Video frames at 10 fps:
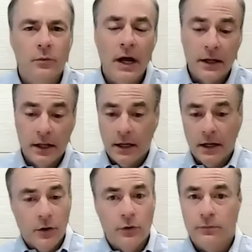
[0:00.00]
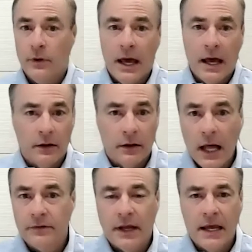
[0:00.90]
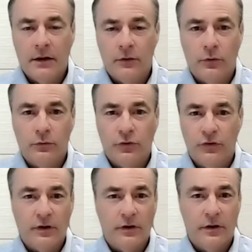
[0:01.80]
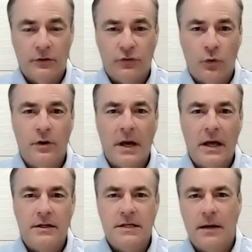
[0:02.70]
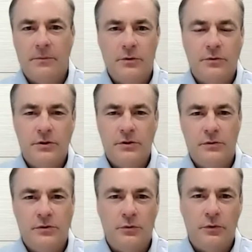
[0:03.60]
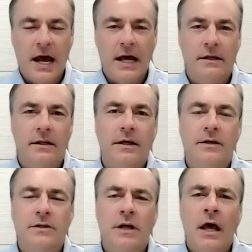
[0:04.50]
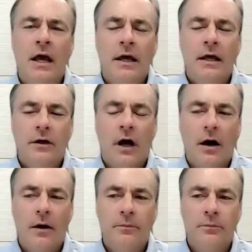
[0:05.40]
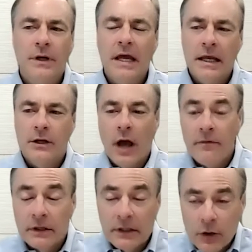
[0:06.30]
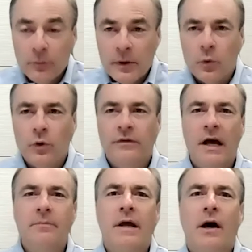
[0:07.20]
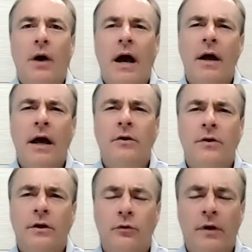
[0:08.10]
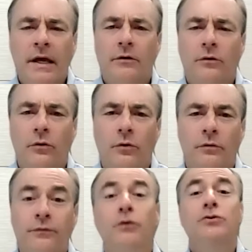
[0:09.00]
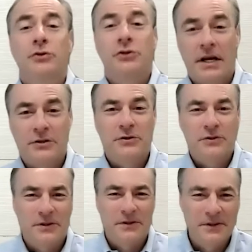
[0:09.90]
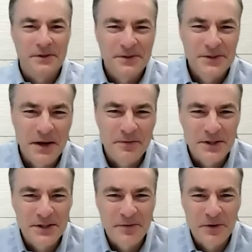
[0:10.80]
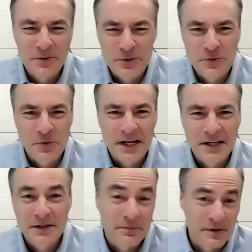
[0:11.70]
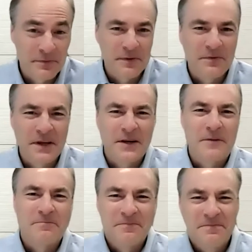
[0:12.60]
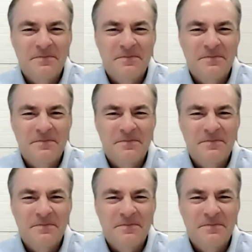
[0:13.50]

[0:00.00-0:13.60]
Well, and I know you had a lot to handle just in a short amount of time to react to this. You're having a little bit more time now. How do you think you'll handle future changes to the 7702 rates if they come?